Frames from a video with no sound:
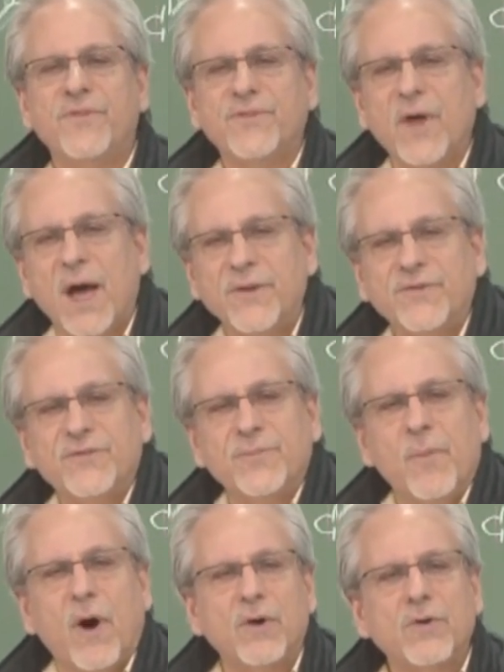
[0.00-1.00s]
emphasized
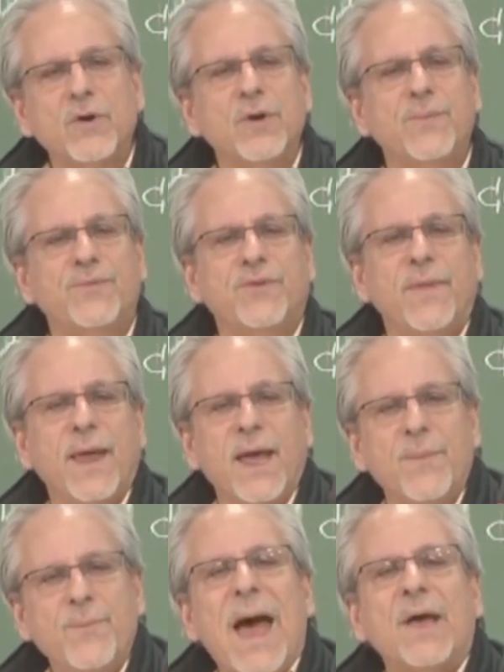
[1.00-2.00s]
small groups, and they
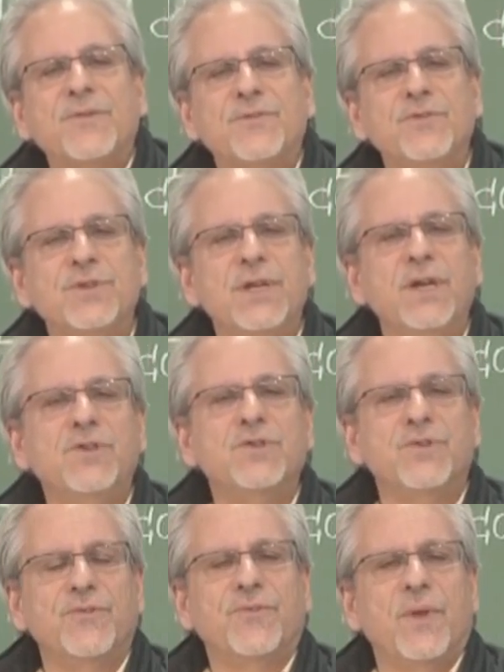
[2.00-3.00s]
had pastor
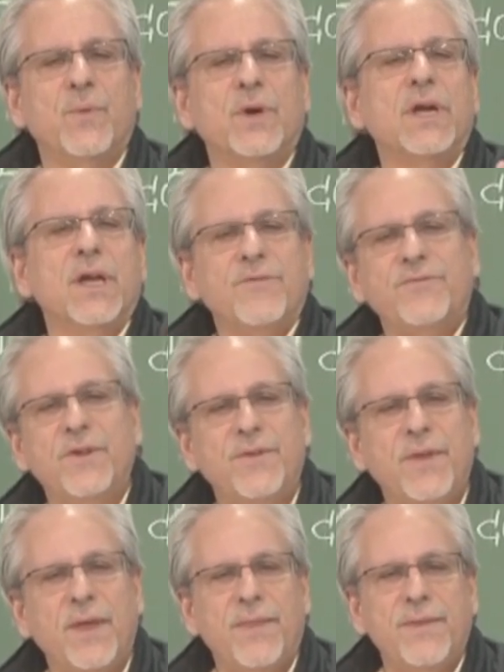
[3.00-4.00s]
teachers that were
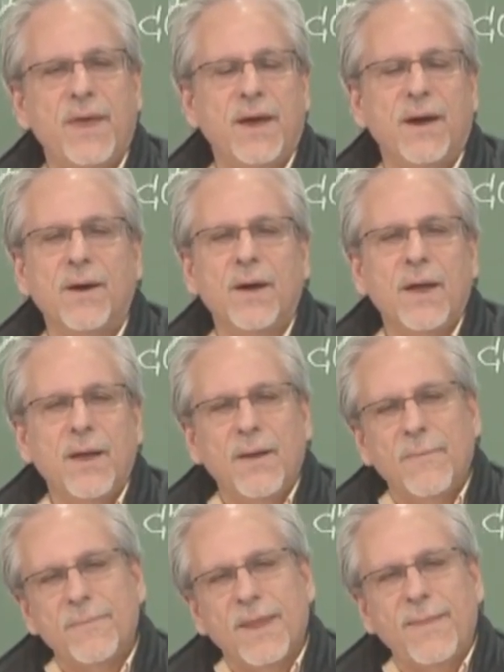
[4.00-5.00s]
gifted there.
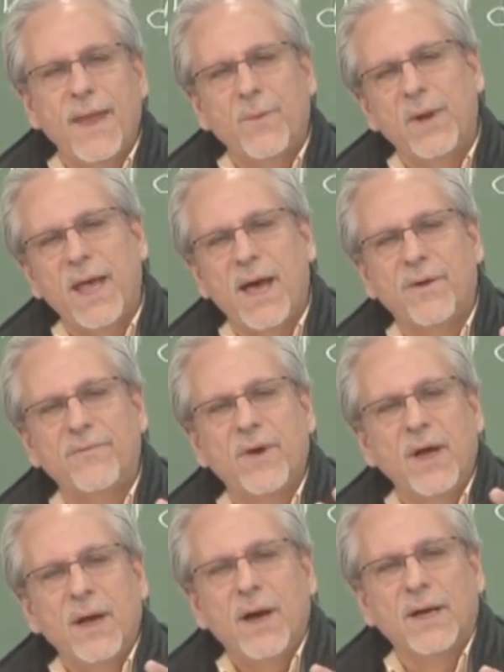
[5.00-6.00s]
And they would
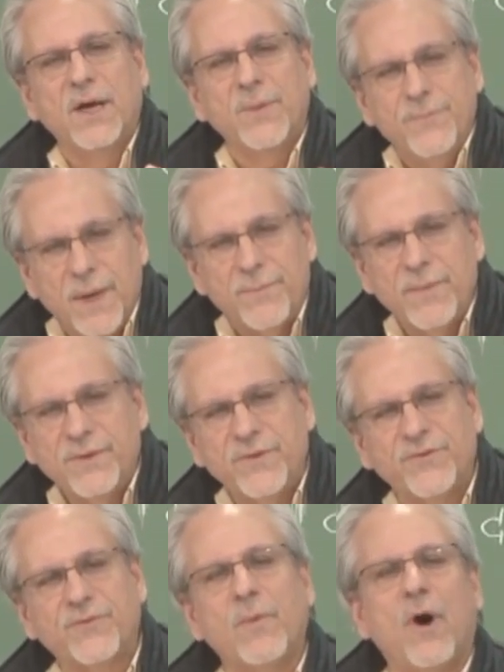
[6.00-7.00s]
have a commitment
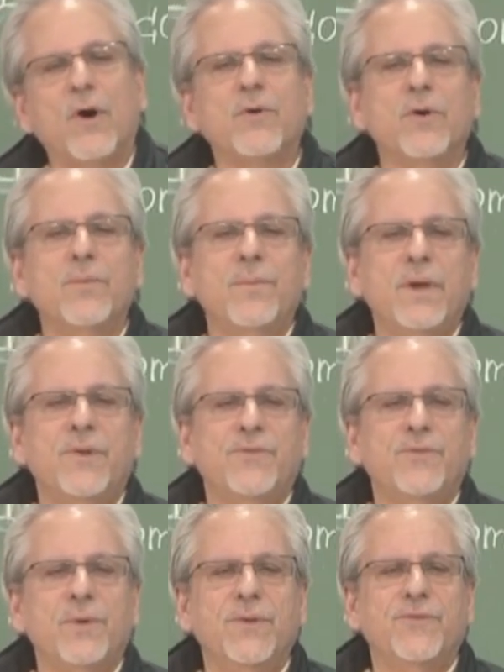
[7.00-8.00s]
to small group
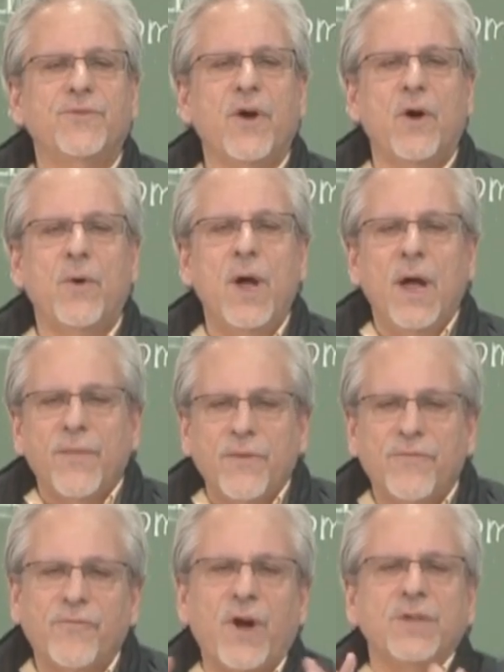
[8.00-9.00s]
ministry. And so
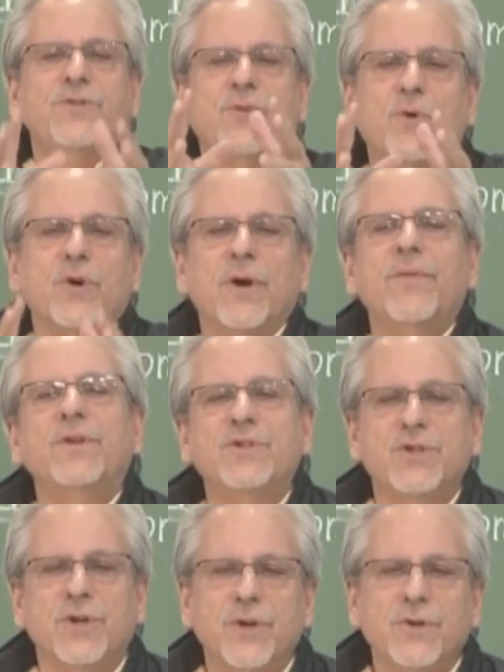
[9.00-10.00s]
the front door of the
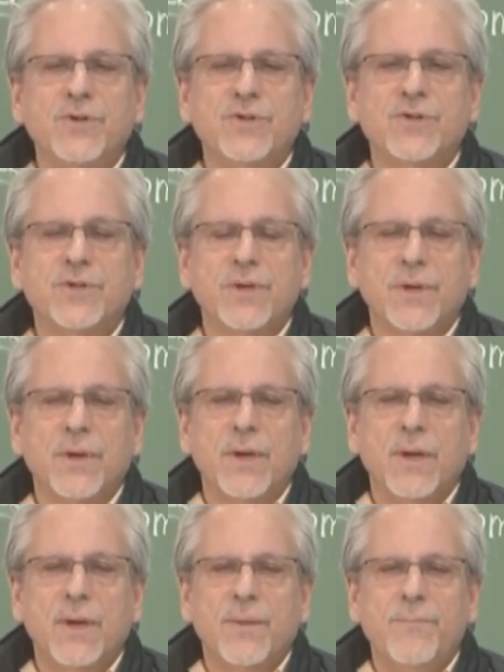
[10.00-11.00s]
church
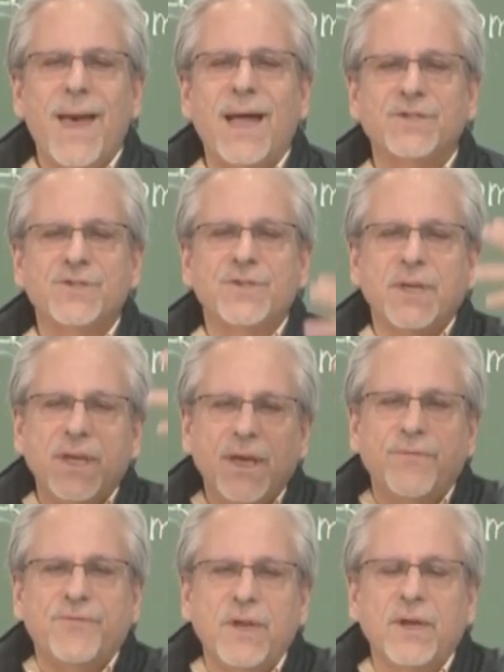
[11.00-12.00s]
matched the
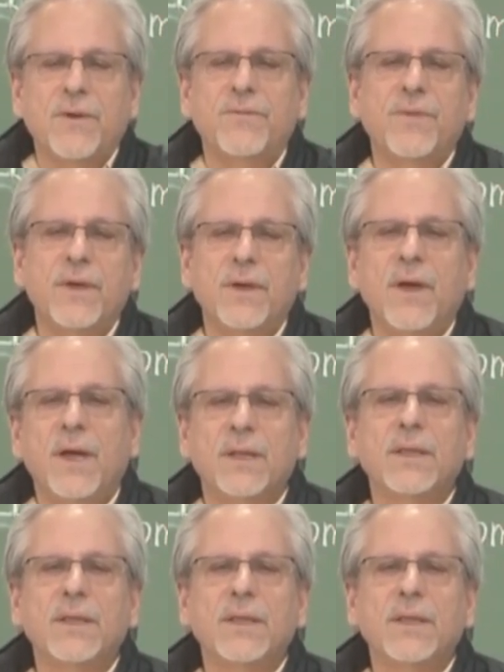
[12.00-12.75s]
gifting of the